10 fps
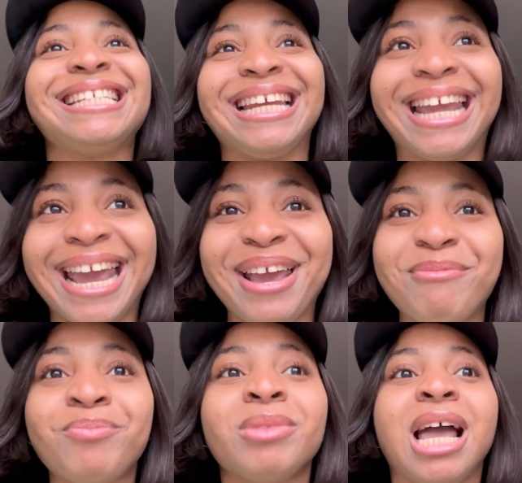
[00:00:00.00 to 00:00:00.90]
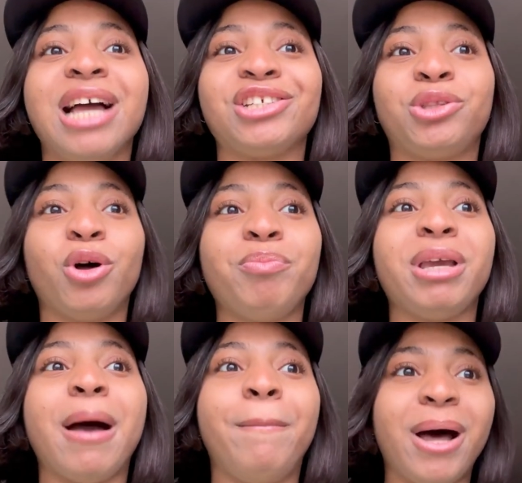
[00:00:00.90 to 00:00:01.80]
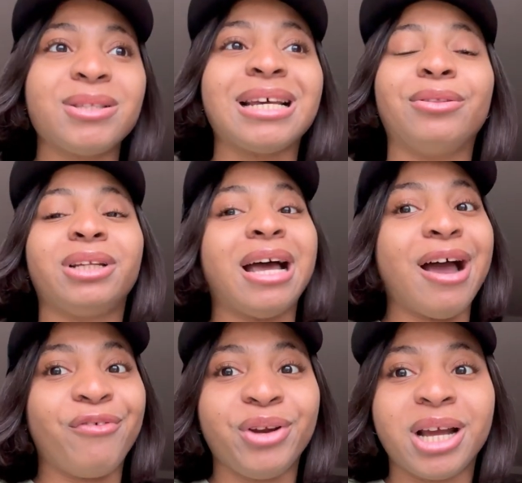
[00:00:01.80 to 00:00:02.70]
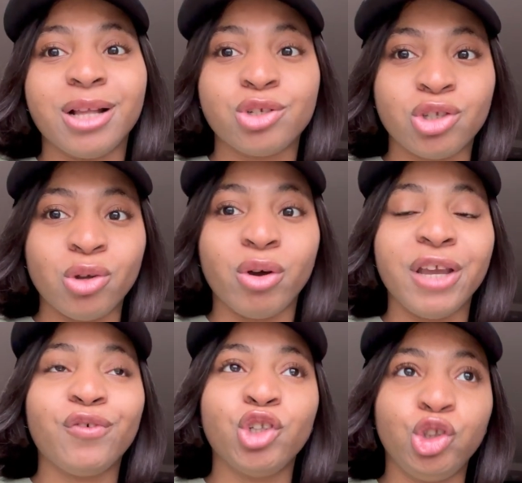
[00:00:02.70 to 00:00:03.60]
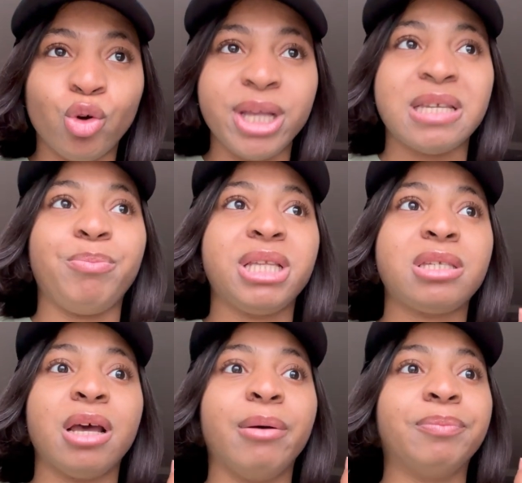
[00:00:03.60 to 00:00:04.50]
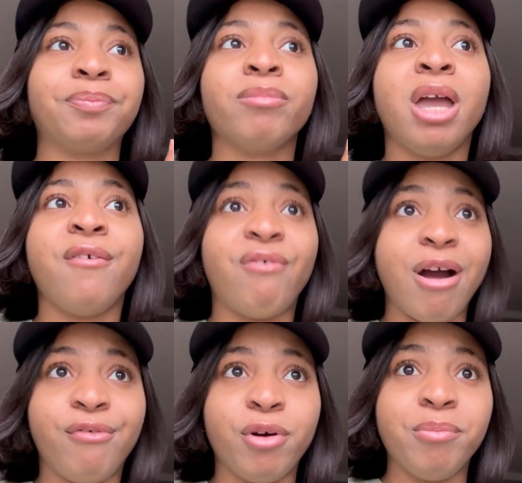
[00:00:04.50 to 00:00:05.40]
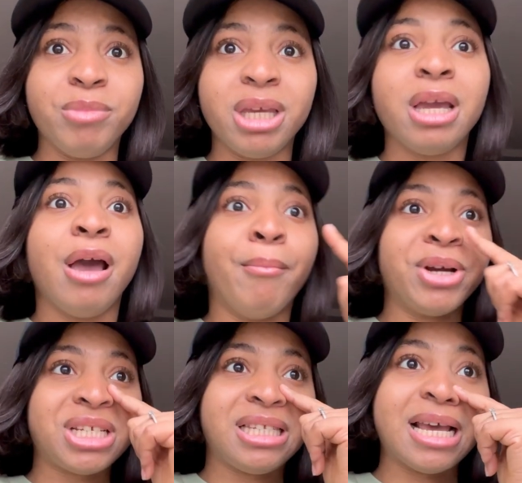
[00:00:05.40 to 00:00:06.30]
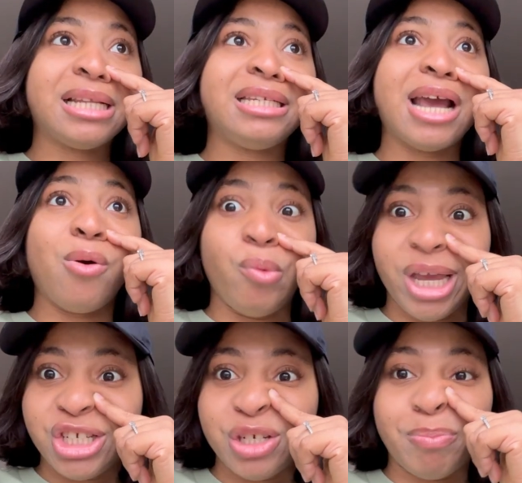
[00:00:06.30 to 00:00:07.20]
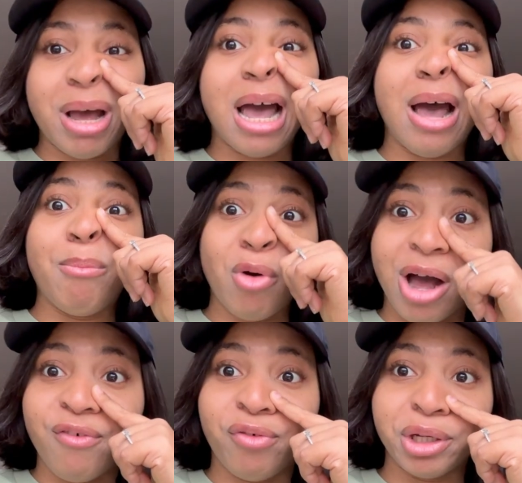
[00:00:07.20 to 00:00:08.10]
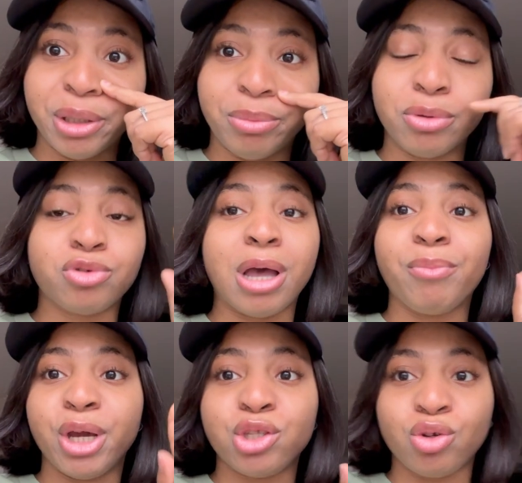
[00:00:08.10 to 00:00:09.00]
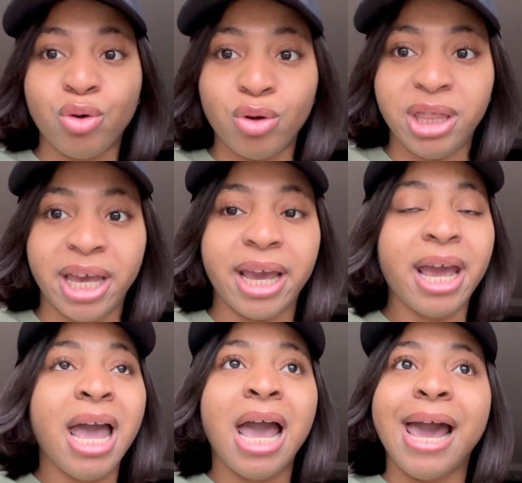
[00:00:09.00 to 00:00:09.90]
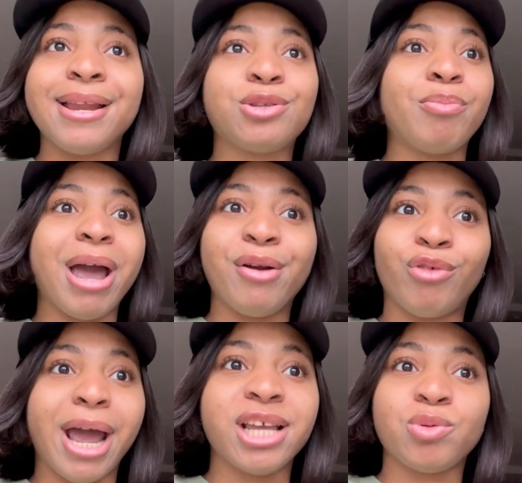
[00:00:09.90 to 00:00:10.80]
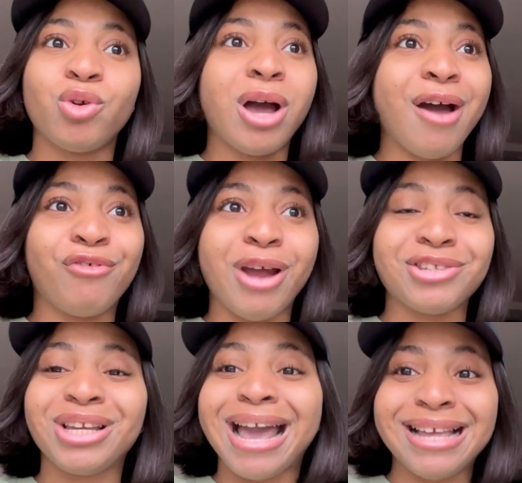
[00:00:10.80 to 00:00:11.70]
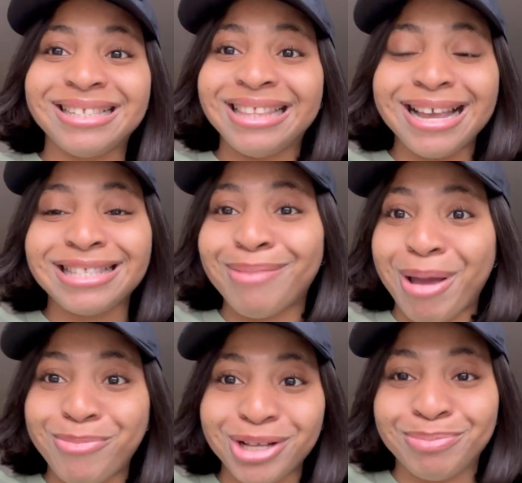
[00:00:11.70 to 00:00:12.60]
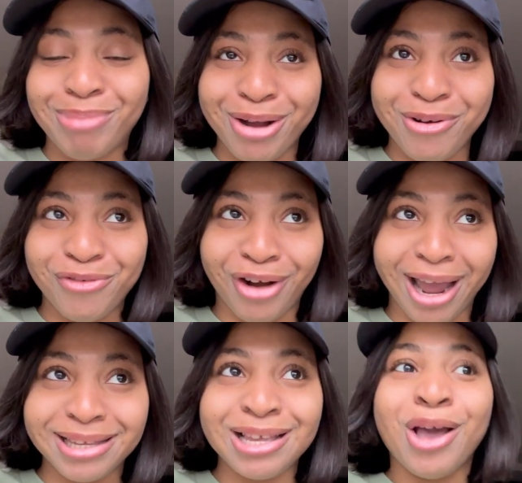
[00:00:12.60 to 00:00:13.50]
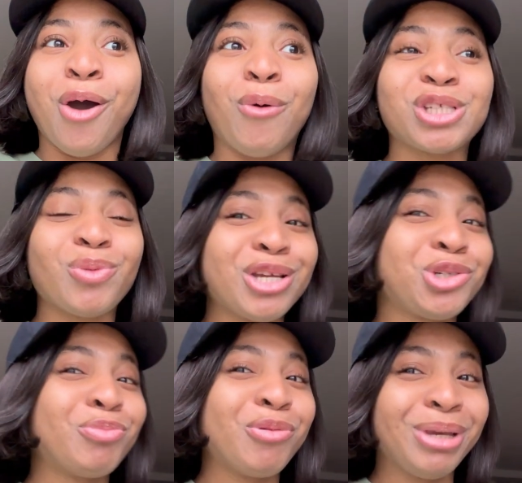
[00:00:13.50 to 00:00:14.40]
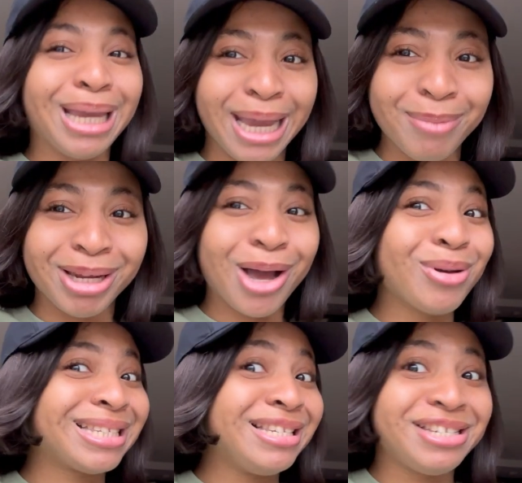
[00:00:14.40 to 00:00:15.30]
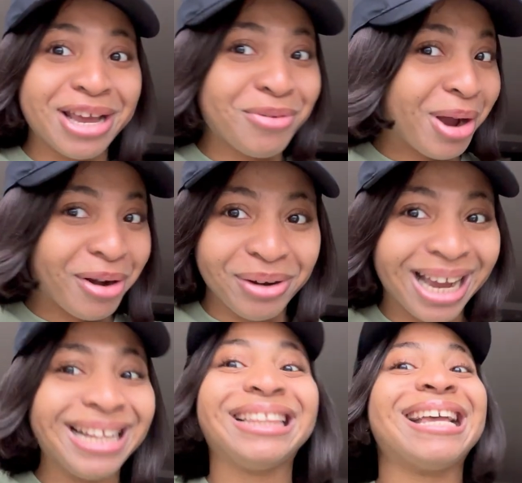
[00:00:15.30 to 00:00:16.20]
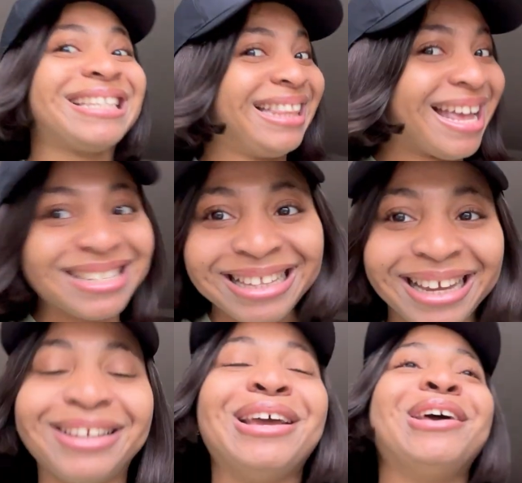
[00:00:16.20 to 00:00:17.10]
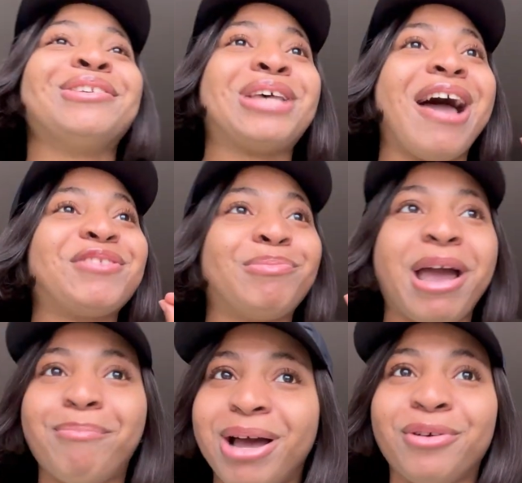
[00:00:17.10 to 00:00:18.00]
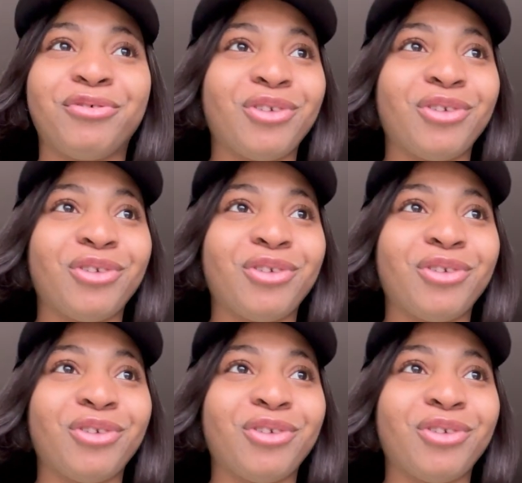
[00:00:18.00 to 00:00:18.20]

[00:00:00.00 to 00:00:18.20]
she came and she told me about another African store, even though it's a bit um, far from me, but she said they are way cheaper and more affordable so I'm going to go there. I need to buy rice. We don't have rice. You guys, the last time I bought bag of rice was when Shibomi came, and that was in January, and it has lasted. So I have to buy a bag of